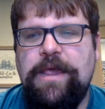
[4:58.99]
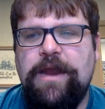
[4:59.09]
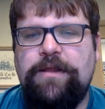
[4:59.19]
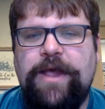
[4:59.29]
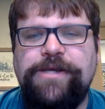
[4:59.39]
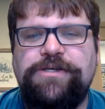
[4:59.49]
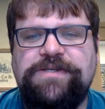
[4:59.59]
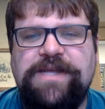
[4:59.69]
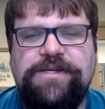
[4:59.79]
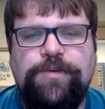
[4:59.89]
And Elijah
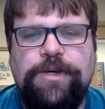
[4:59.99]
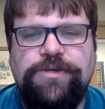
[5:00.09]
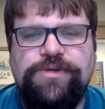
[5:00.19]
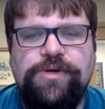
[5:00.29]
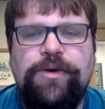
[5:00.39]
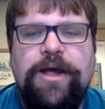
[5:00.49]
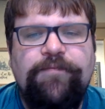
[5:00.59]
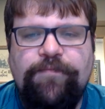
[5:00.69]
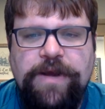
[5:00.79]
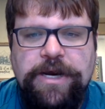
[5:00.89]
said to her, "Do
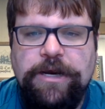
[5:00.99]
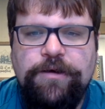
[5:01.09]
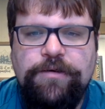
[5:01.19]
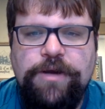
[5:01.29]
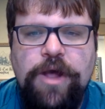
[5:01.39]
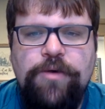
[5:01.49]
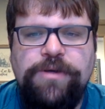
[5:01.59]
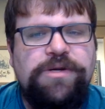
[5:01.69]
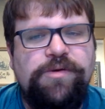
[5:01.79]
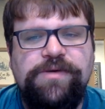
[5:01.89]
not fear. Go
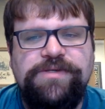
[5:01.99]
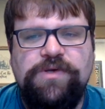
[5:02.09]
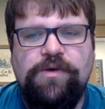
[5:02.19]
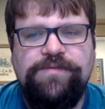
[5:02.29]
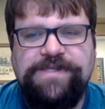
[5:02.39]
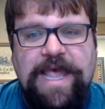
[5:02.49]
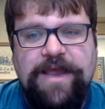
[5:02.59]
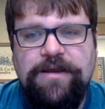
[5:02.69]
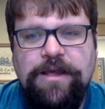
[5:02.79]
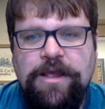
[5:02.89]
and do as you have said."